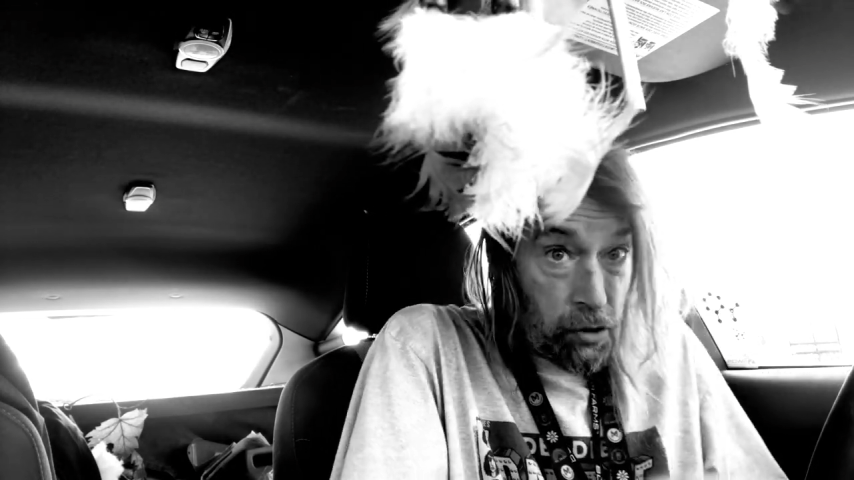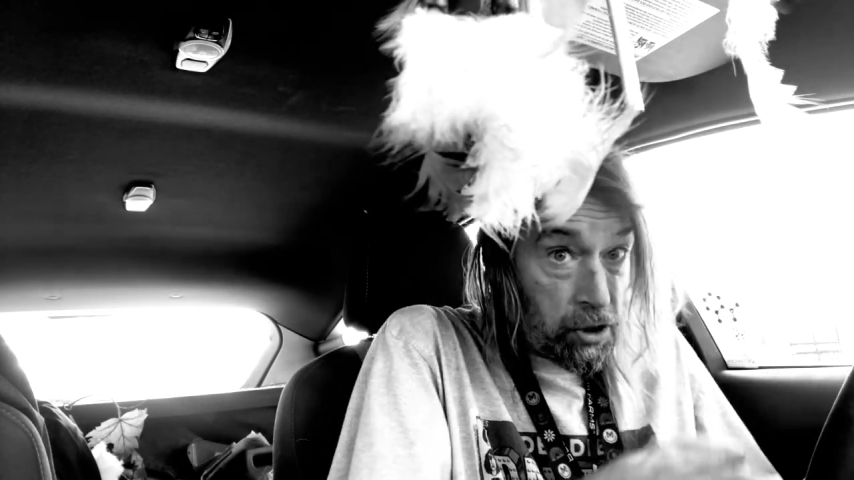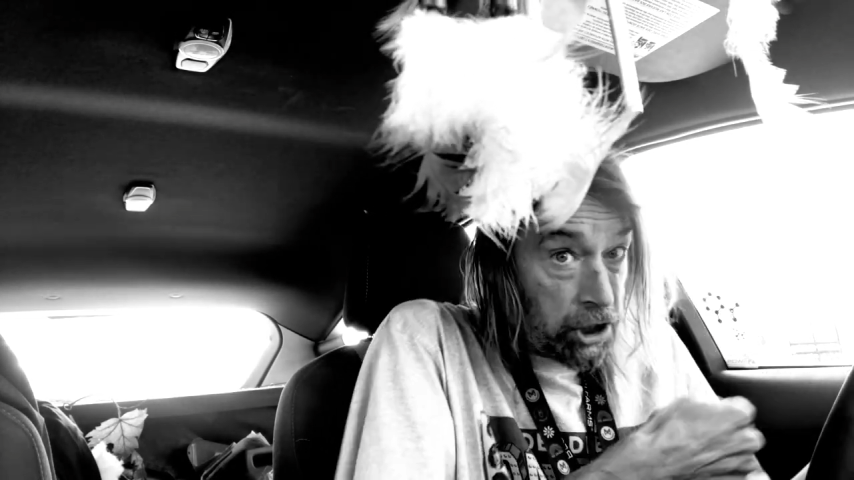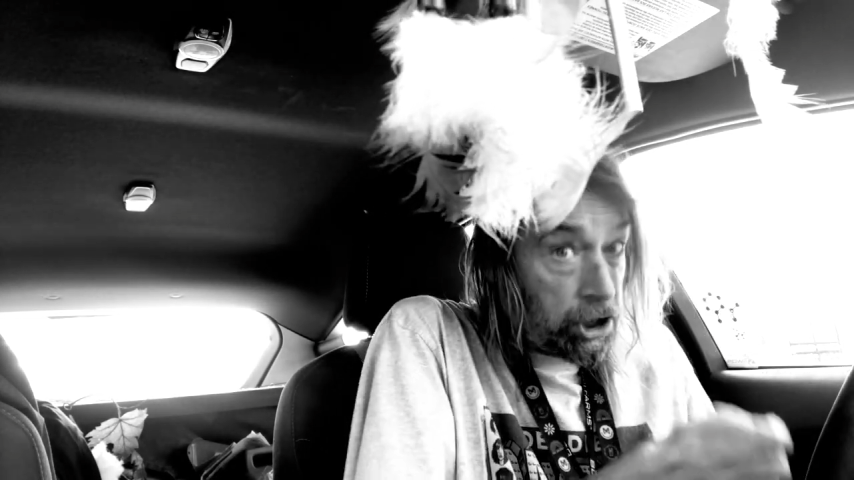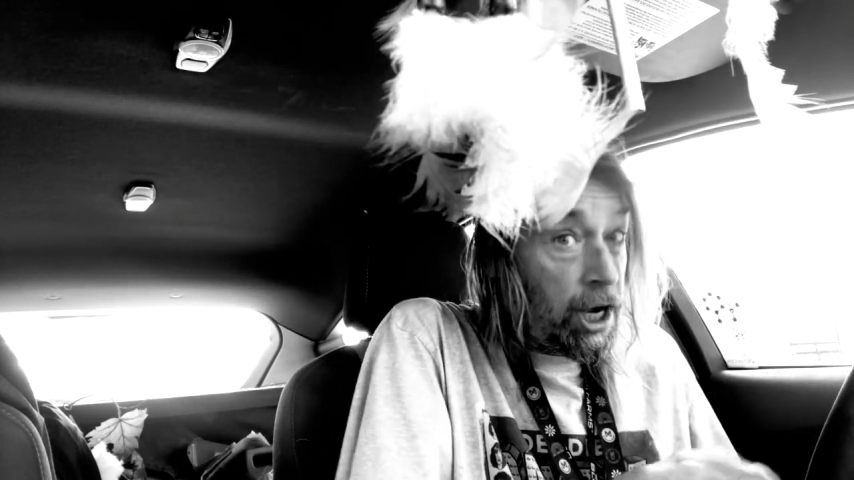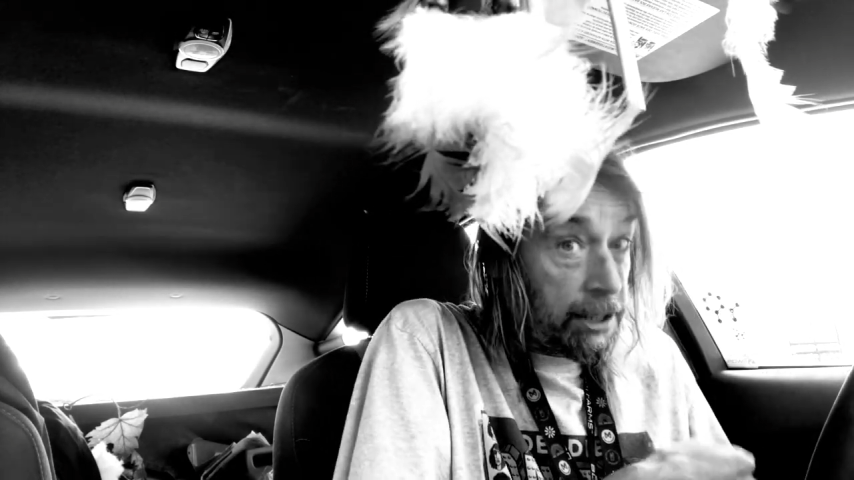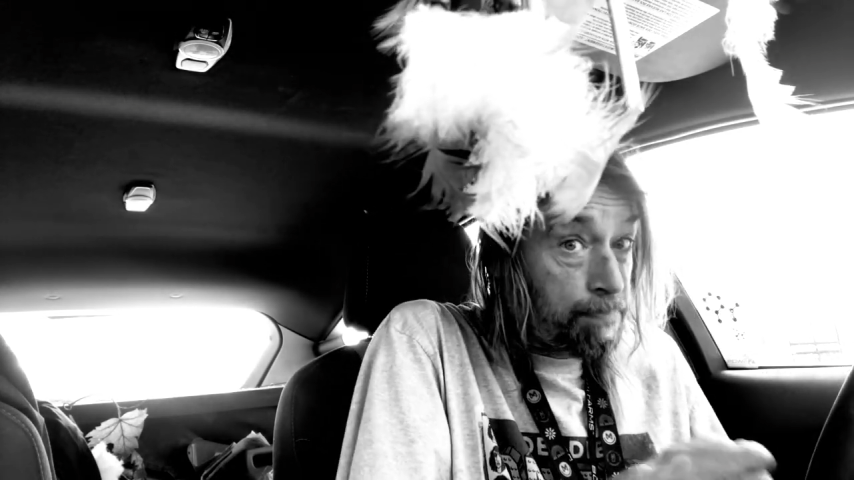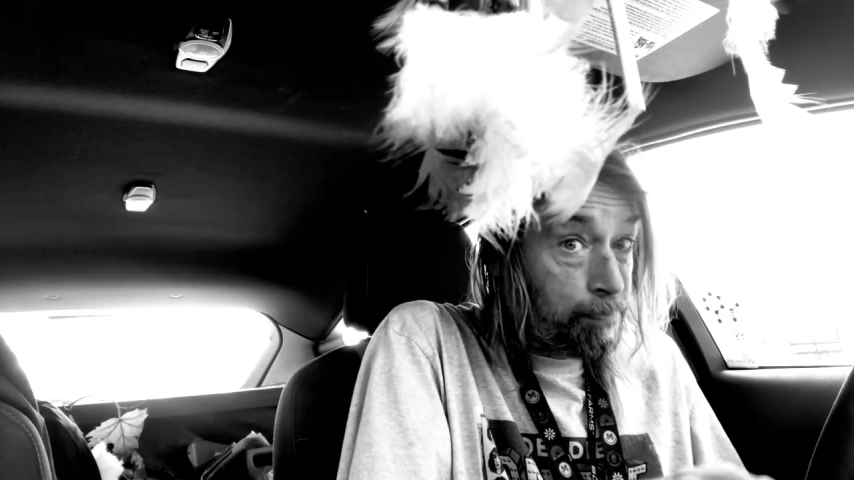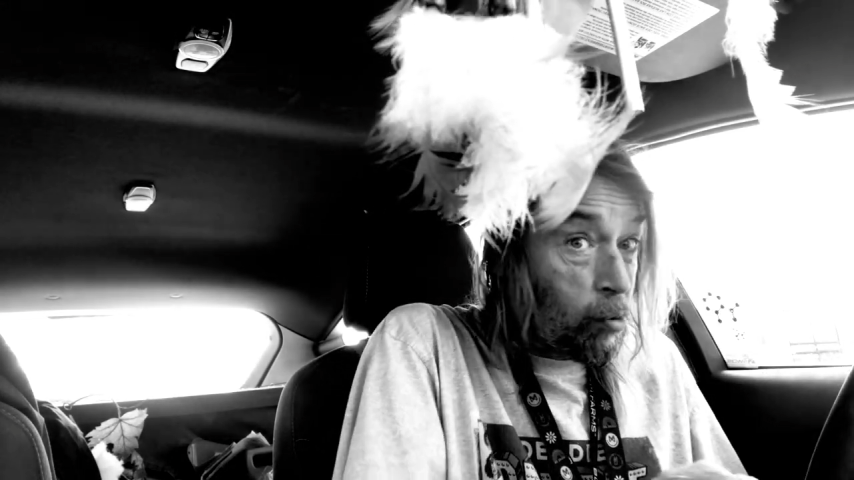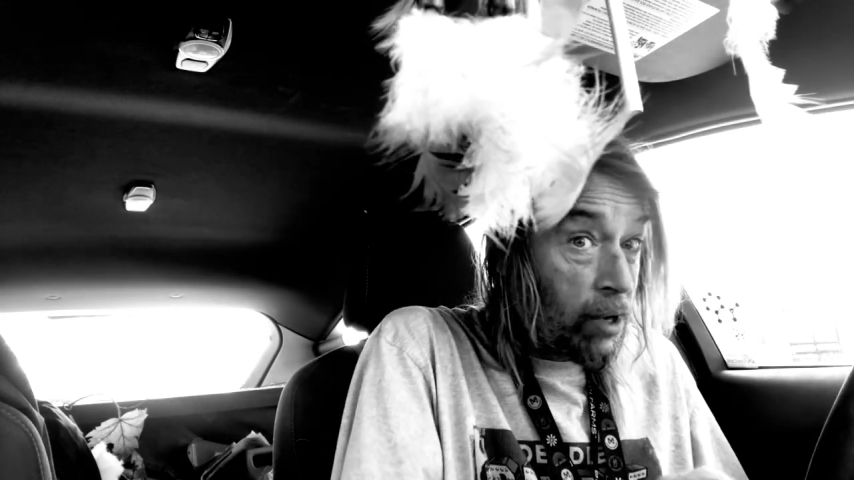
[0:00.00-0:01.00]
you could just
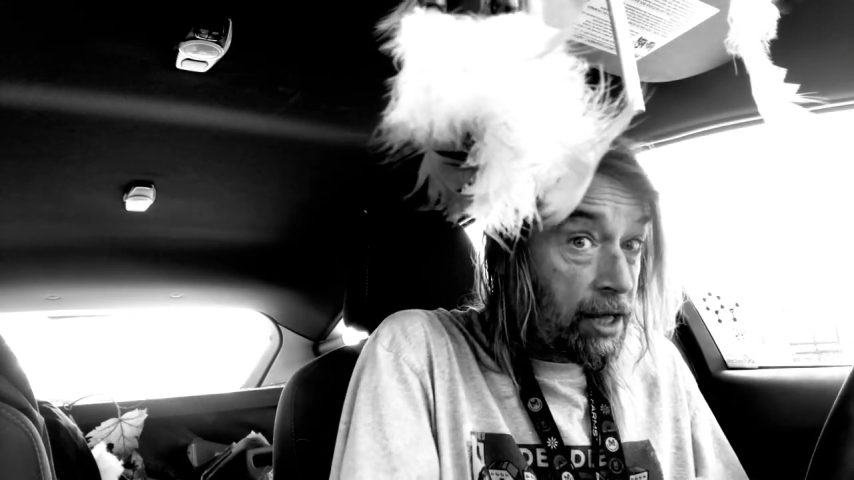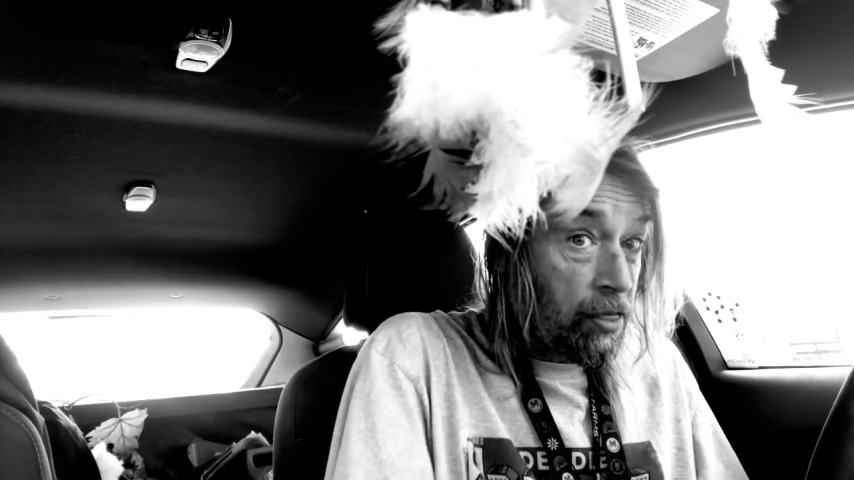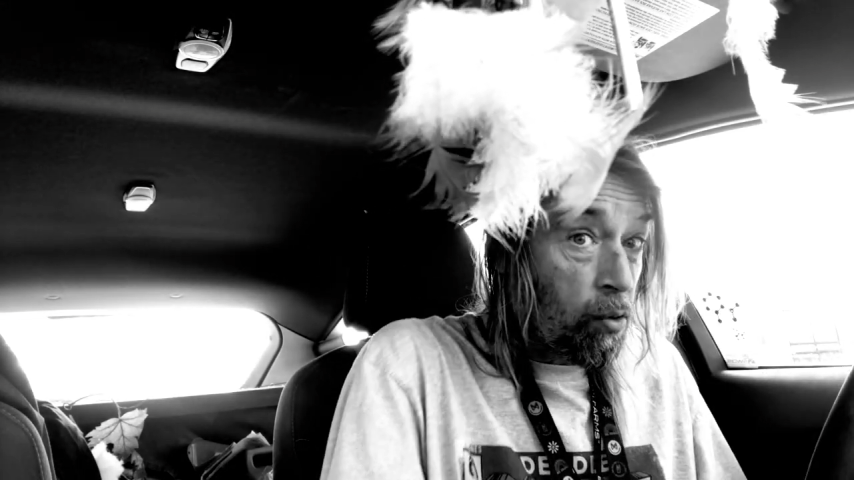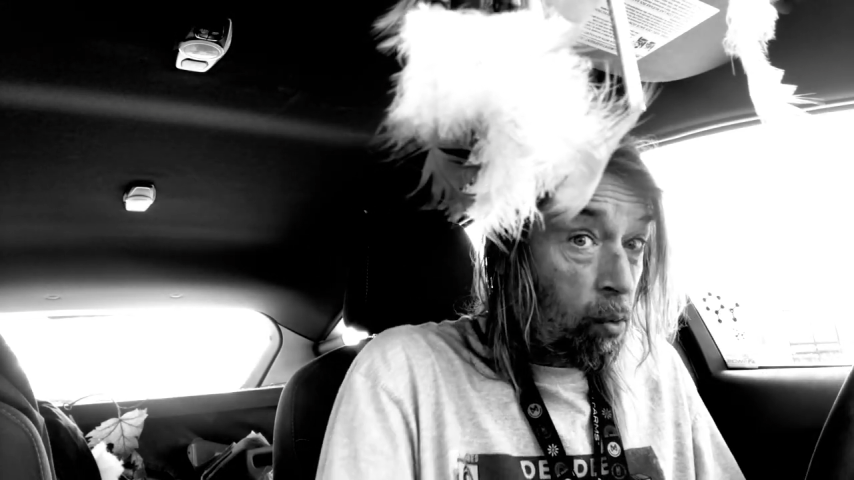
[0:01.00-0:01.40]
boil the